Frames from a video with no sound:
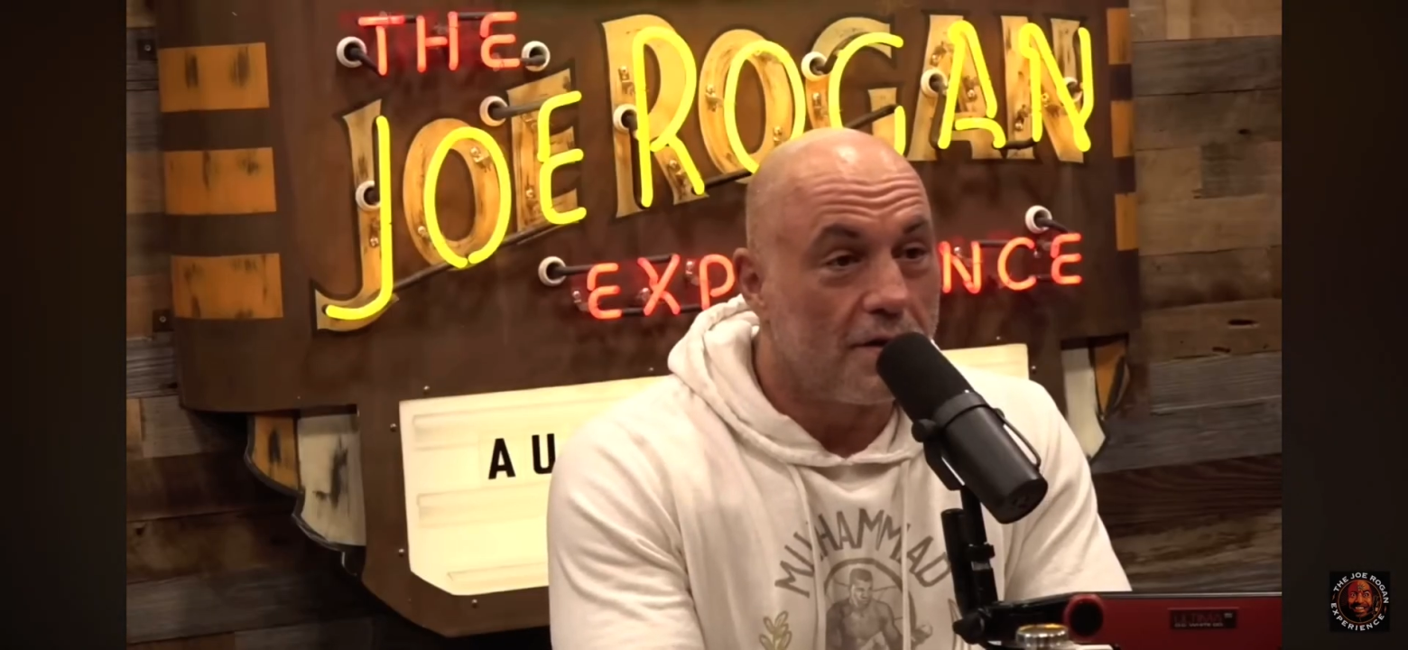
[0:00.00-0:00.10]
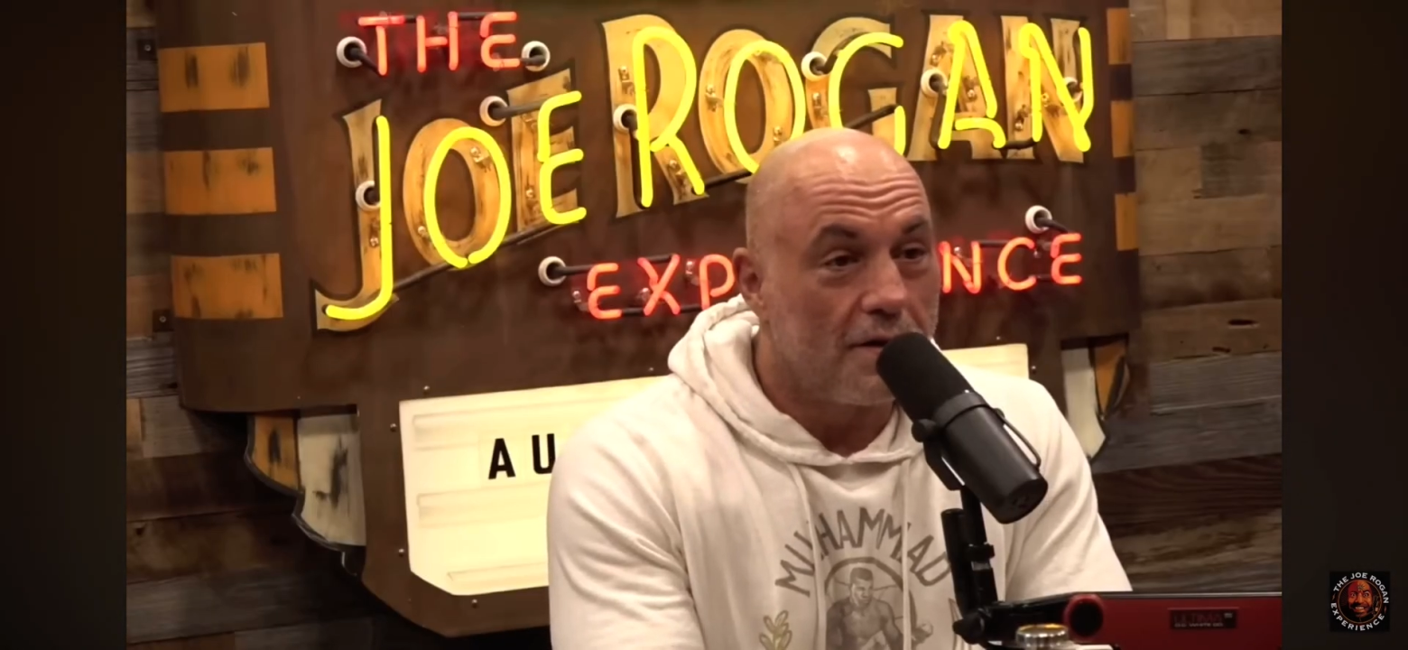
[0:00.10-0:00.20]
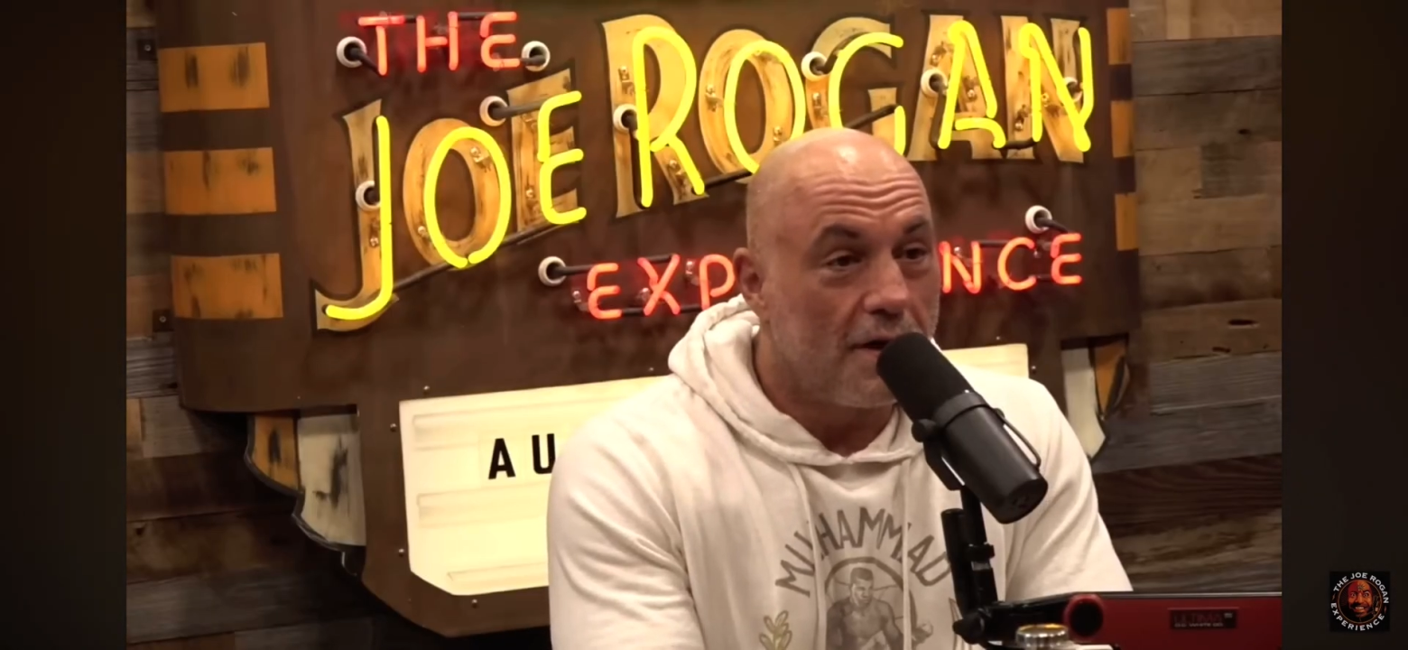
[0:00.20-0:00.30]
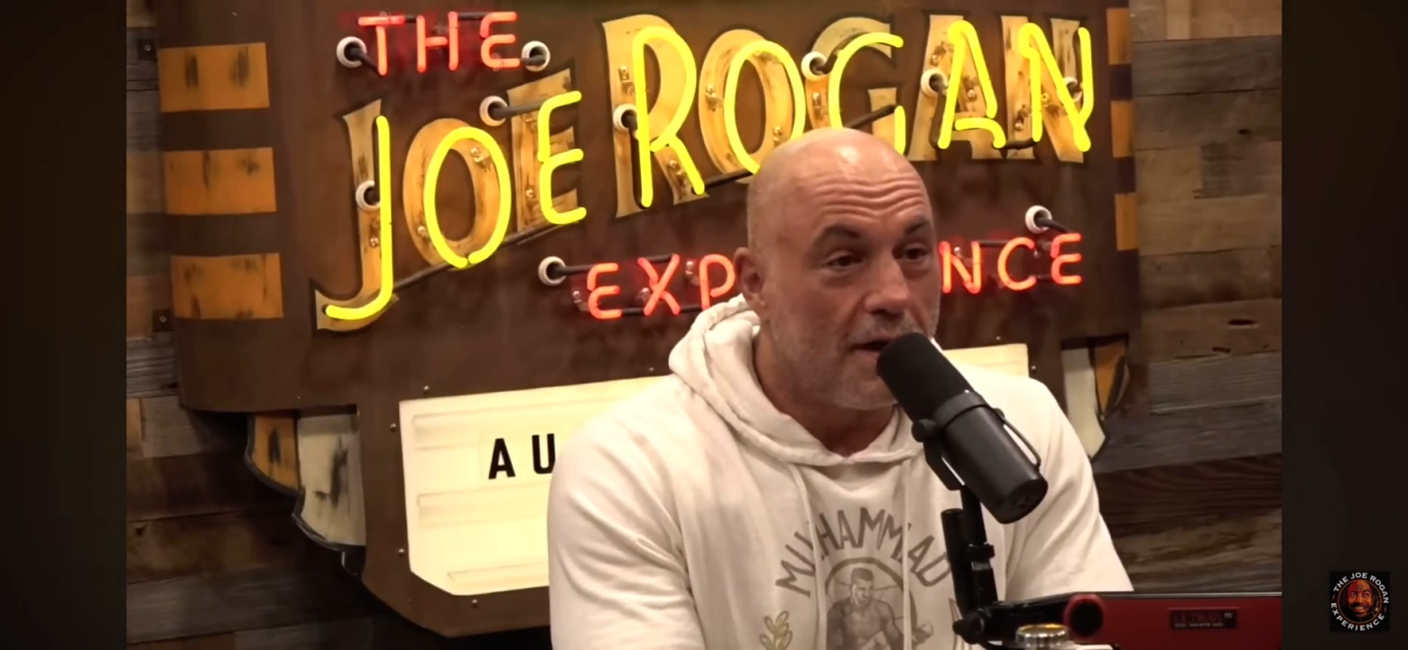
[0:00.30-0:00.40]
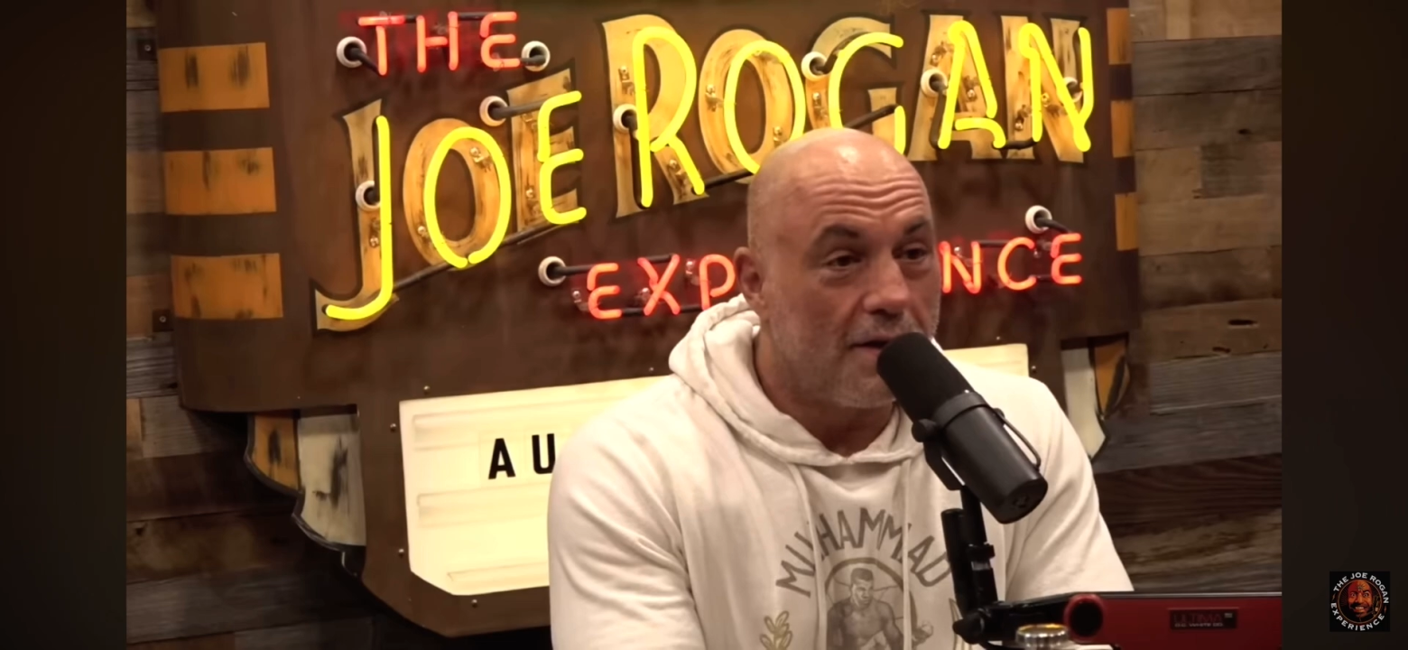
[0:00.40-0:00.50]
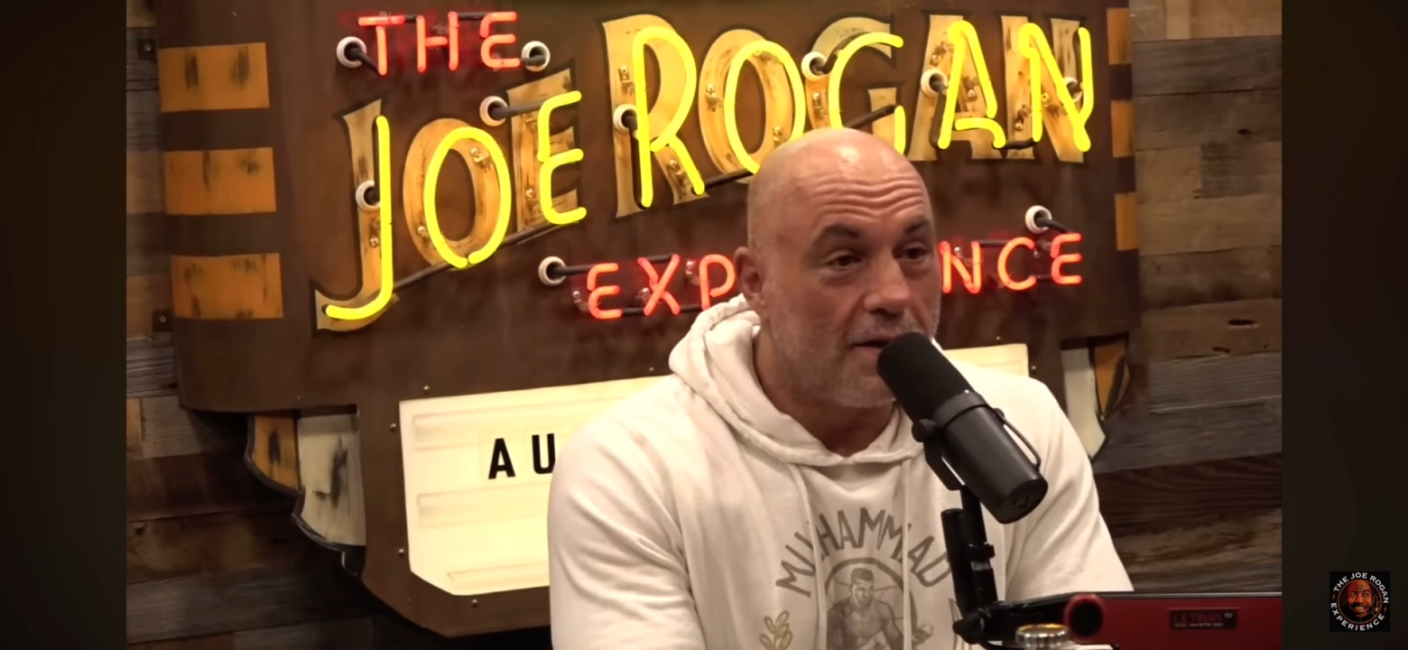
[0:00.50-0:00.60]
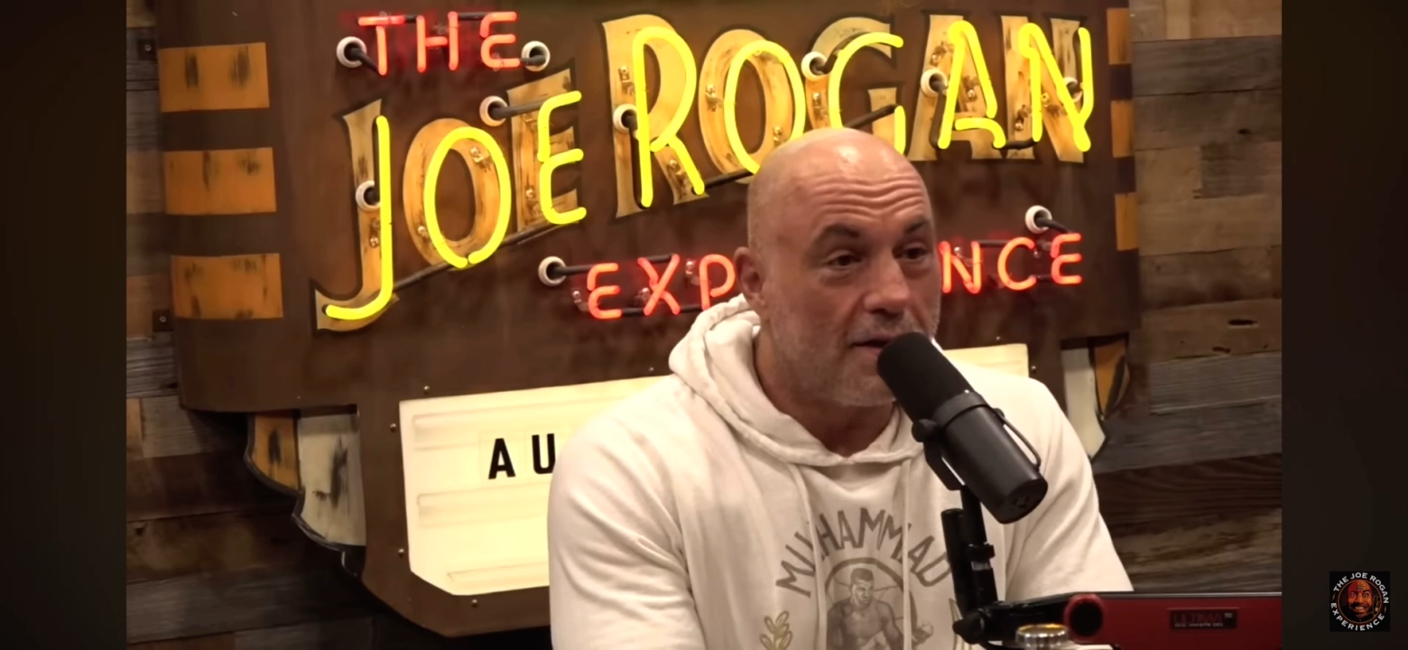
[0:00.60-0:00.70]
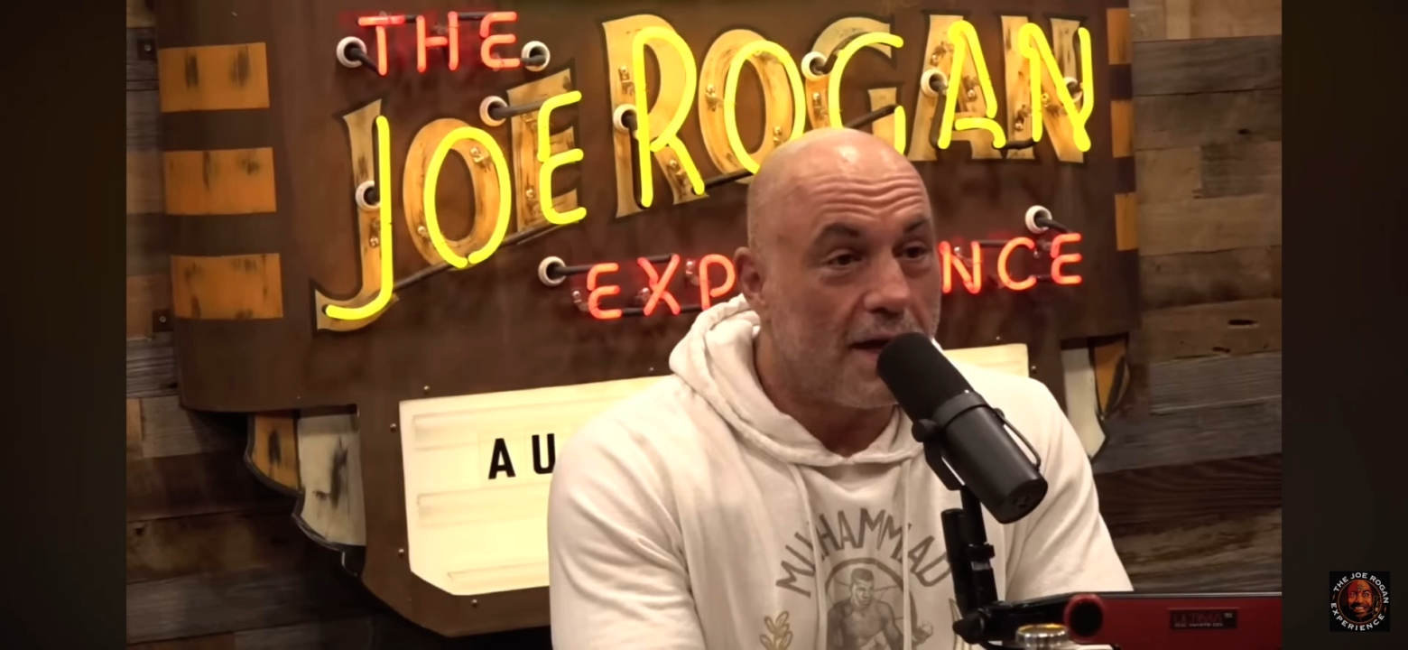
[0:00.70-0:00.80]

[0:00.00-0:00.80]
And they